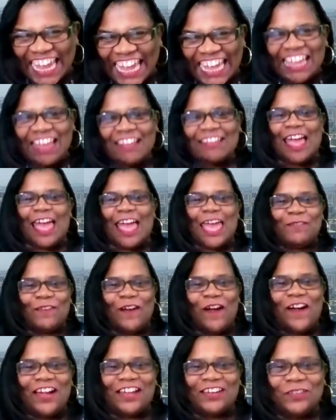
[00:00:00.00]
Because I
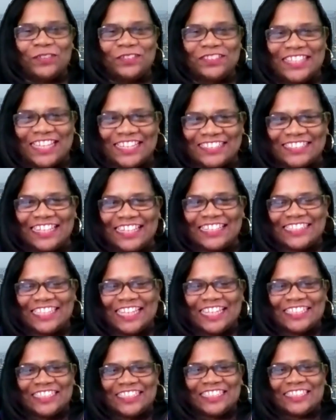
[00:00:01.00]
have an aunt who says that
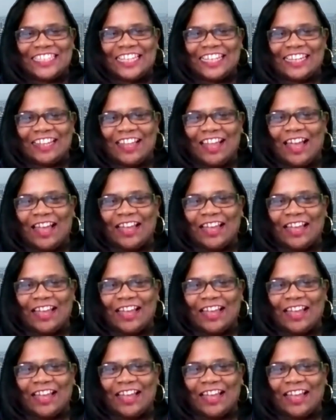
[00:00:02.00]
thing. She said,